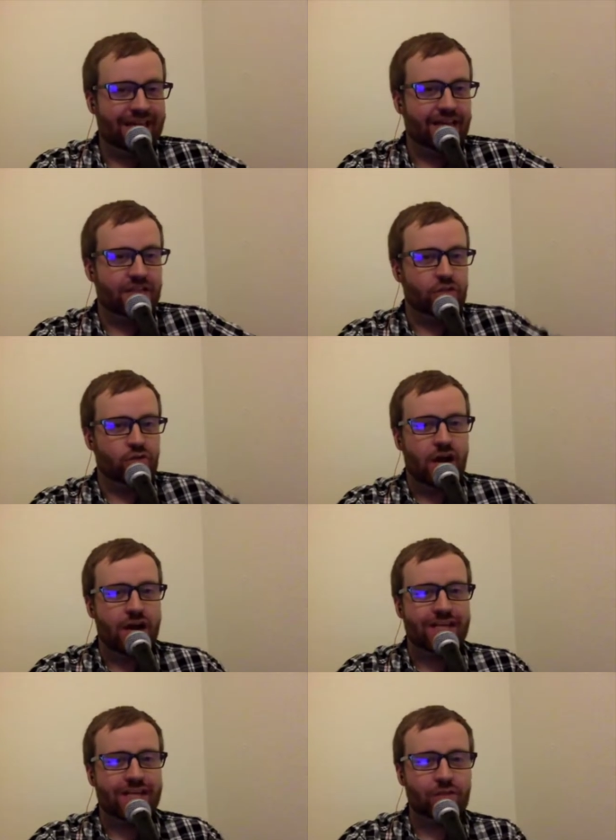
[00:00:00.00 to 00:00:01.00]
again,
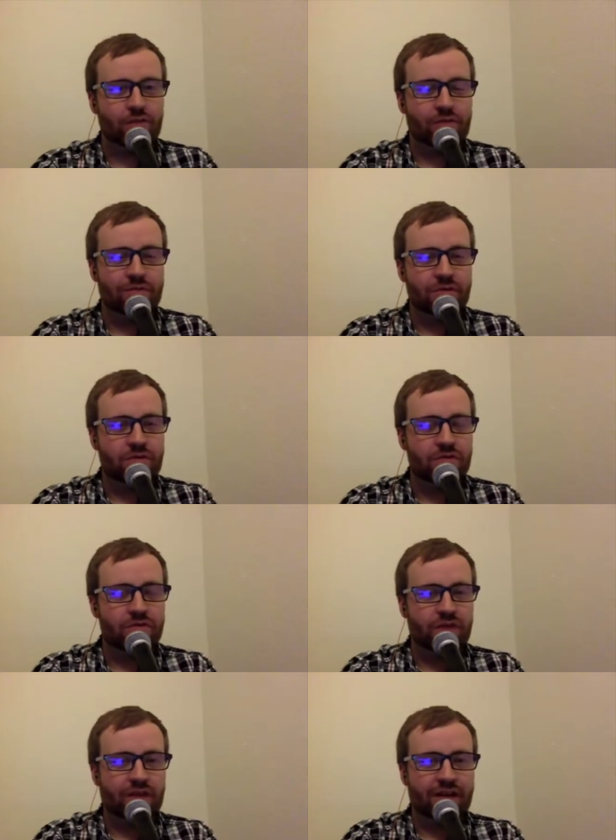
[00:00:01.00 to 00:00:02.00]
trying to
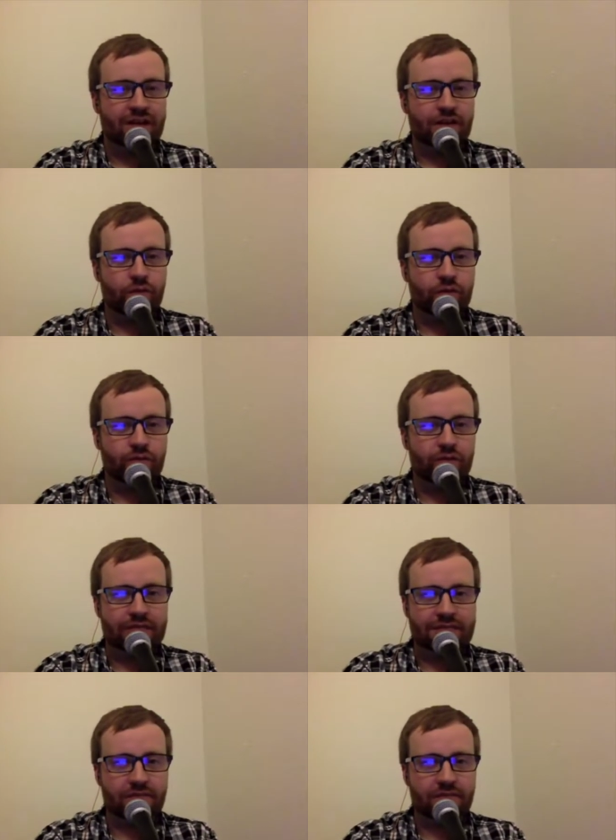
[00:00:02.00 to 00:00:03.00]
remove a lot of the
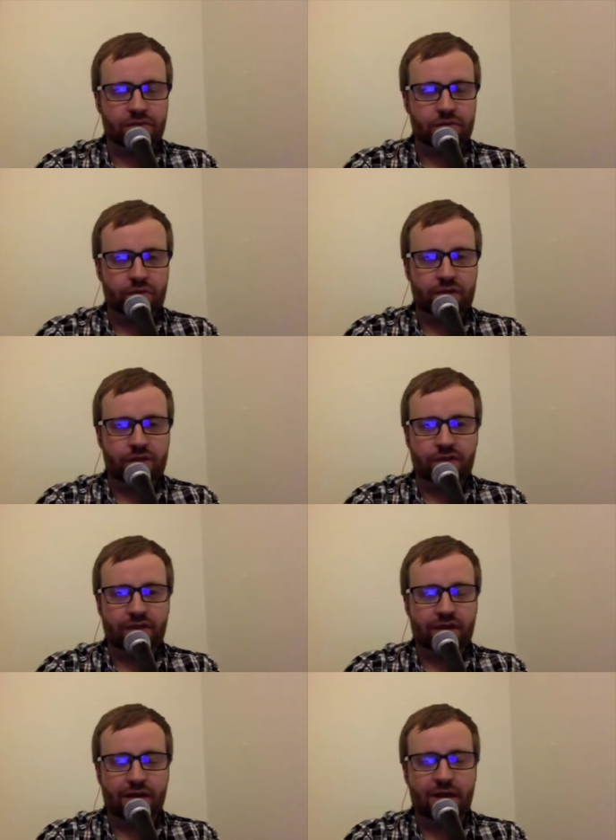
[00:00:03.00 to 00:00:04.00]
re-release stuff for
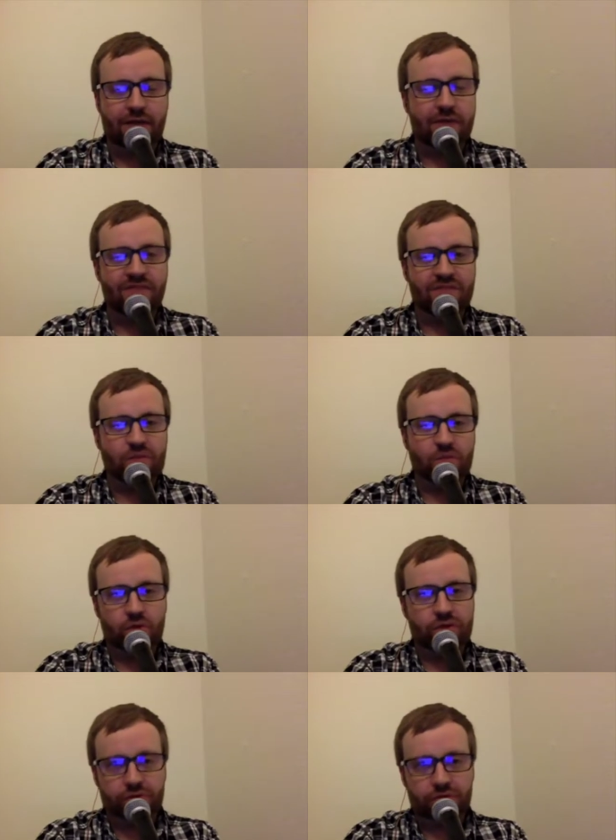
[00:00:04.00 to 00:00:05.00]
Switch. I, I might have
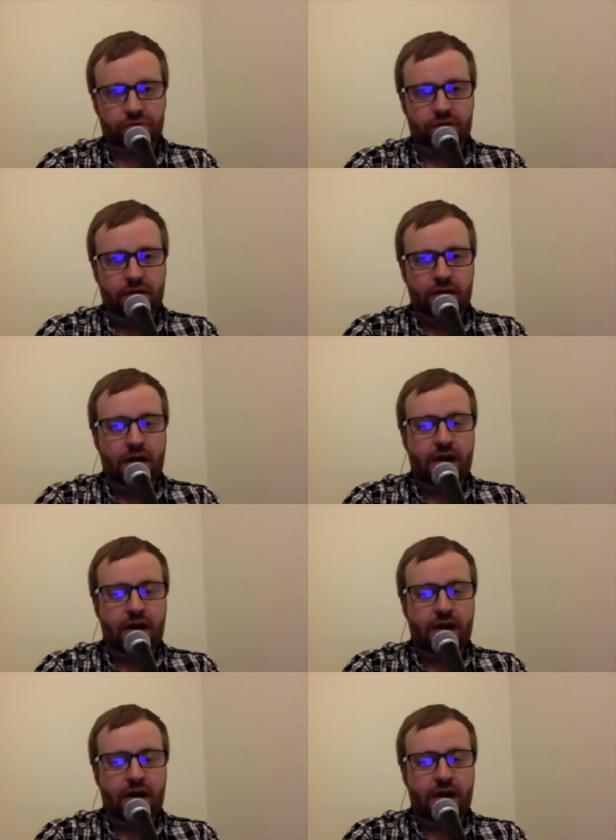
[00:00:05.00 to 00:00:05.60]
missed one or two.